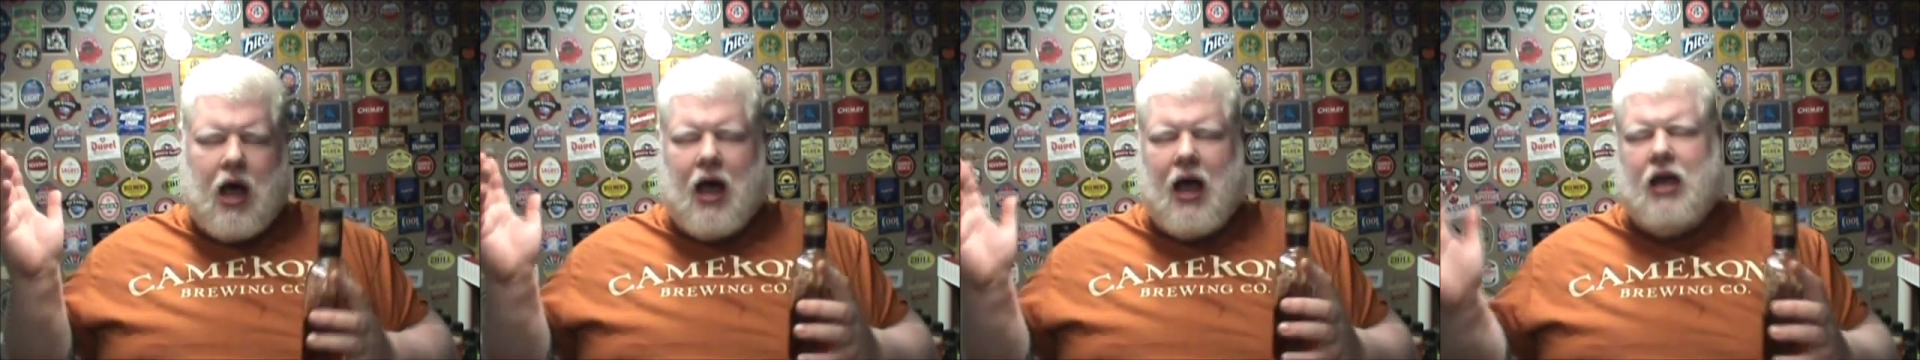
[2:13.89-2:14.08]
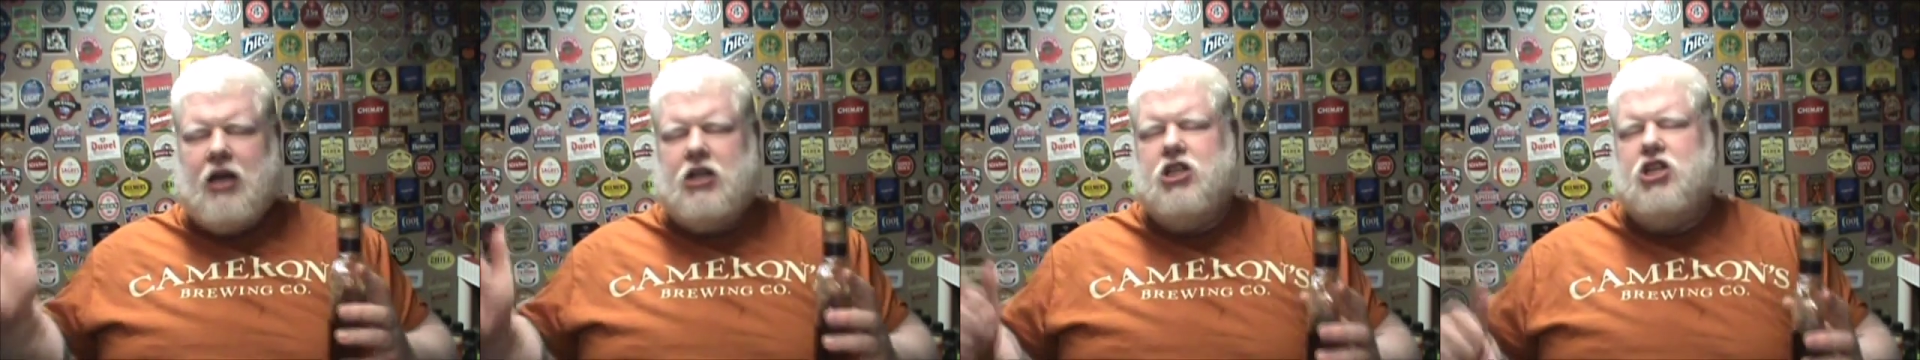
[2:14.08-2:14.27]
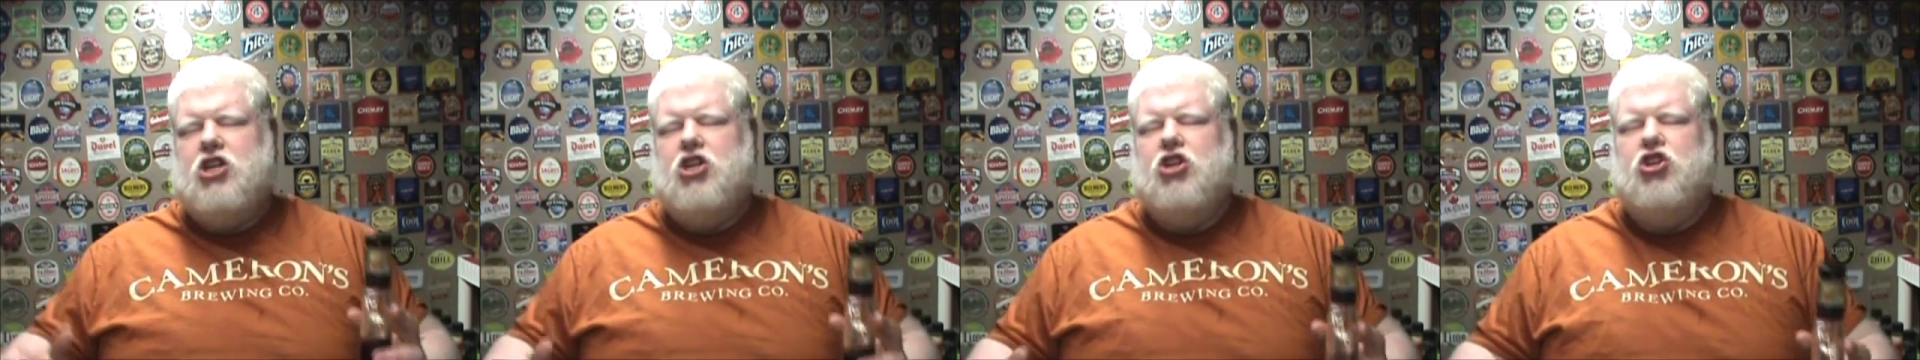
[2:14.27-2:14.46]
I
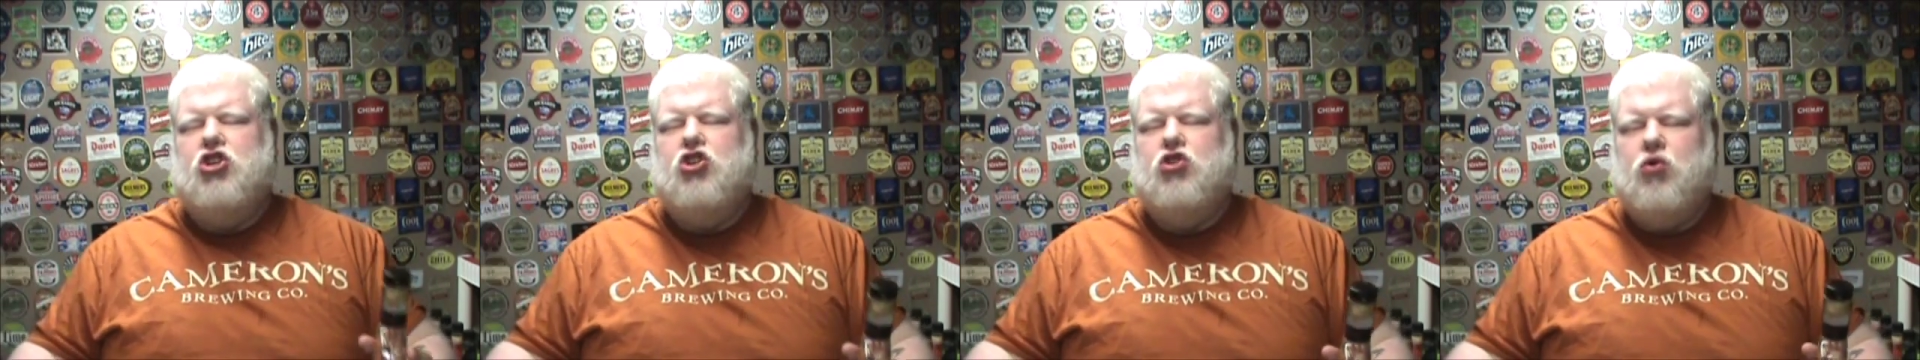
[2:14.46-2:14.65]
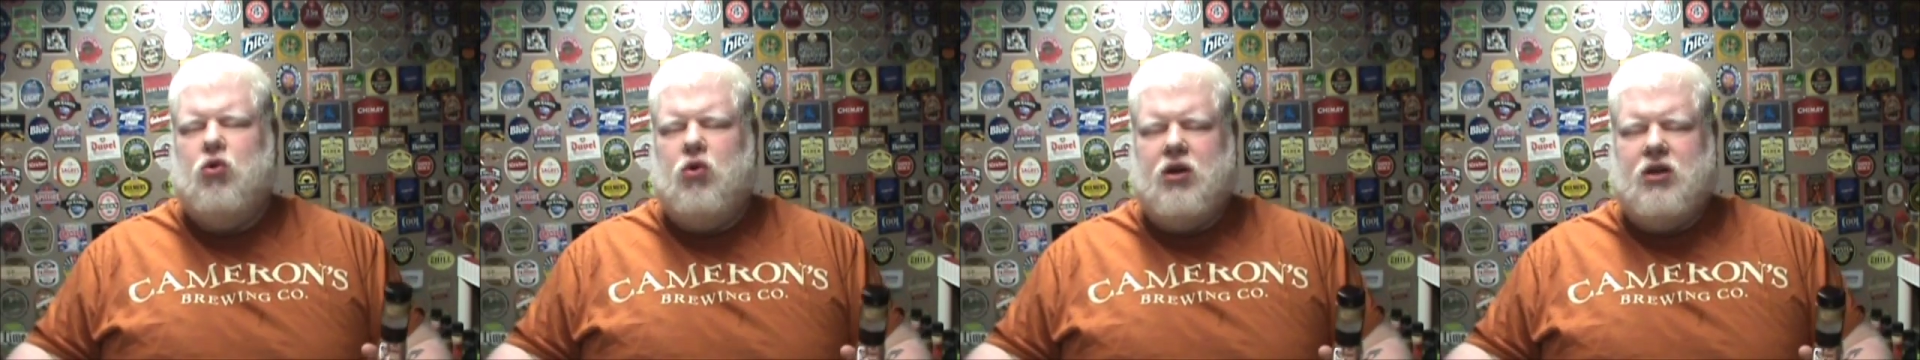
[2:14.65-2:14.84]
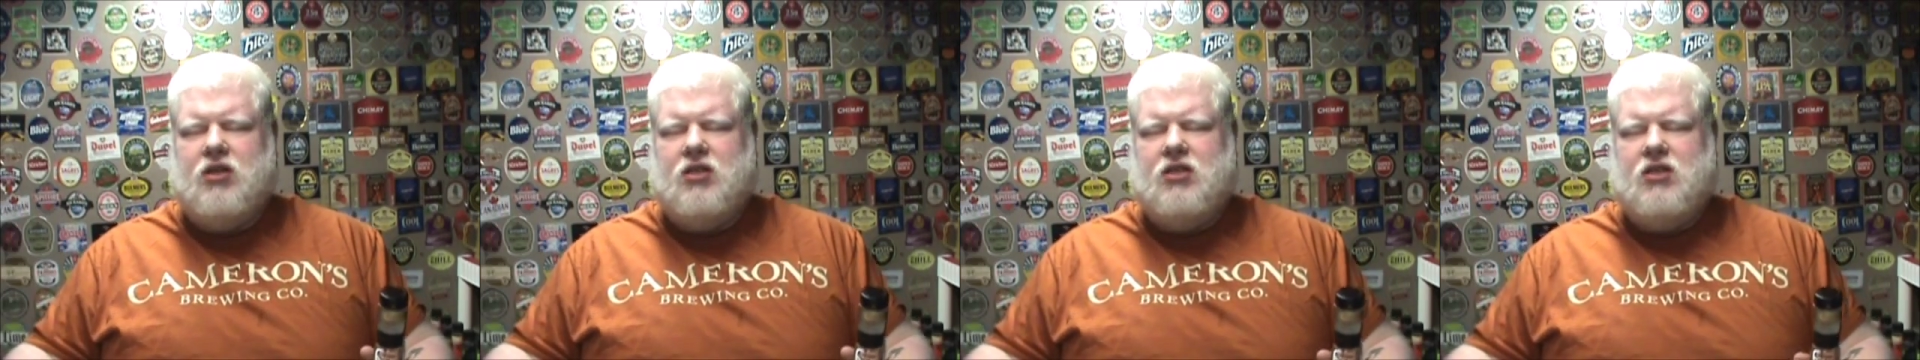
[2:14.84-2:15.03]
actually
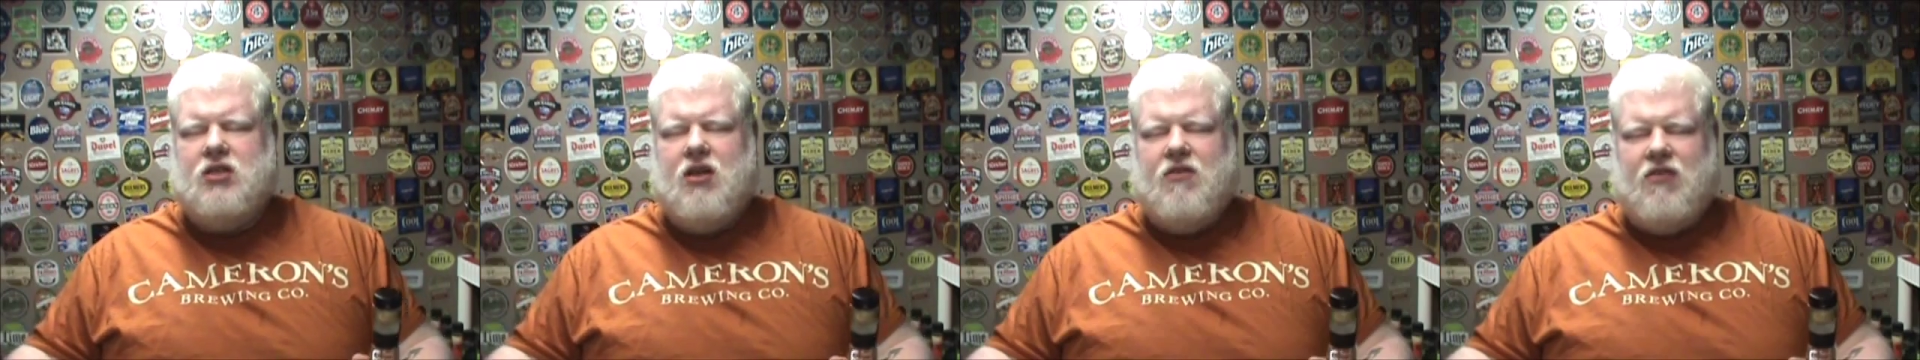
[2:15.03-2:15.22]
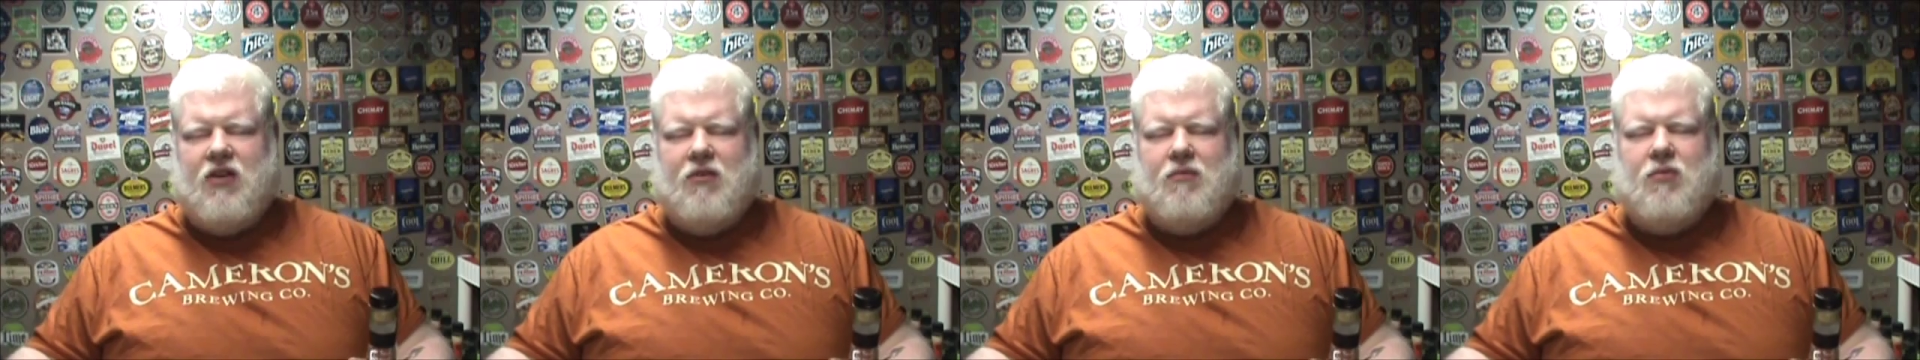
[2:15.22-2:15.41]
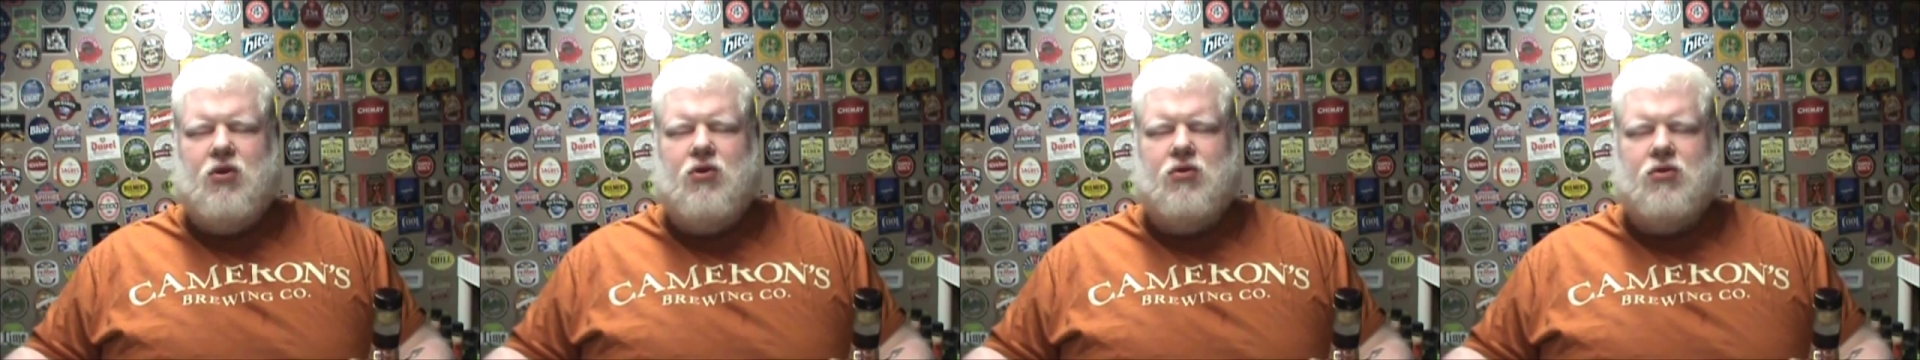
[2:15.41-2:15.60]
enjoy
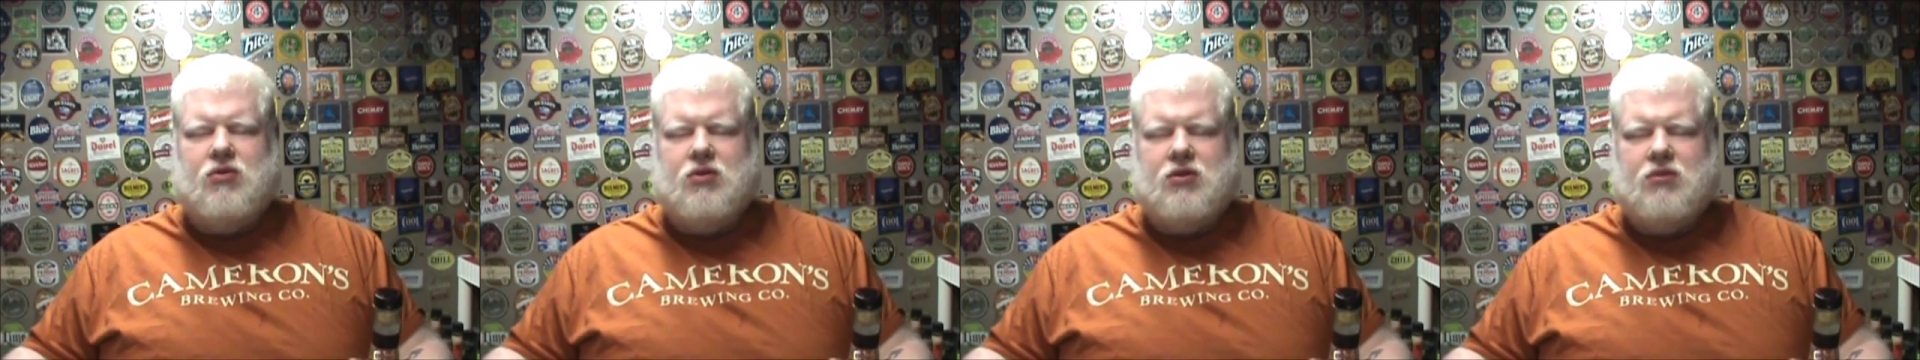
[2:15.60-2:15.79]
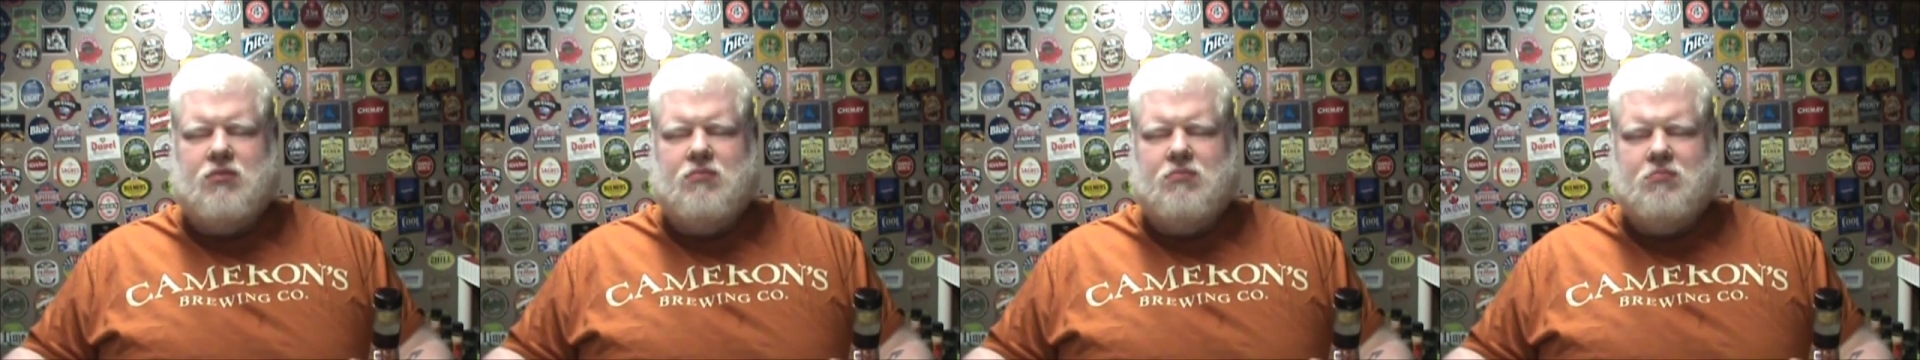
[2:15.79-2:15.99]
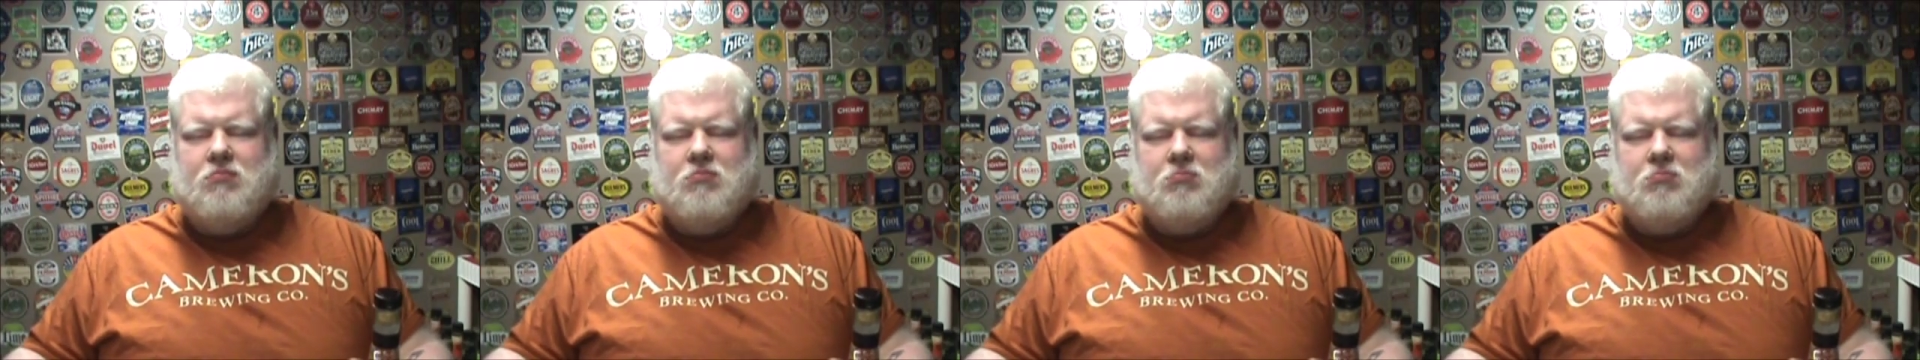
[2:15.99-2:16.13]
sniffing booze.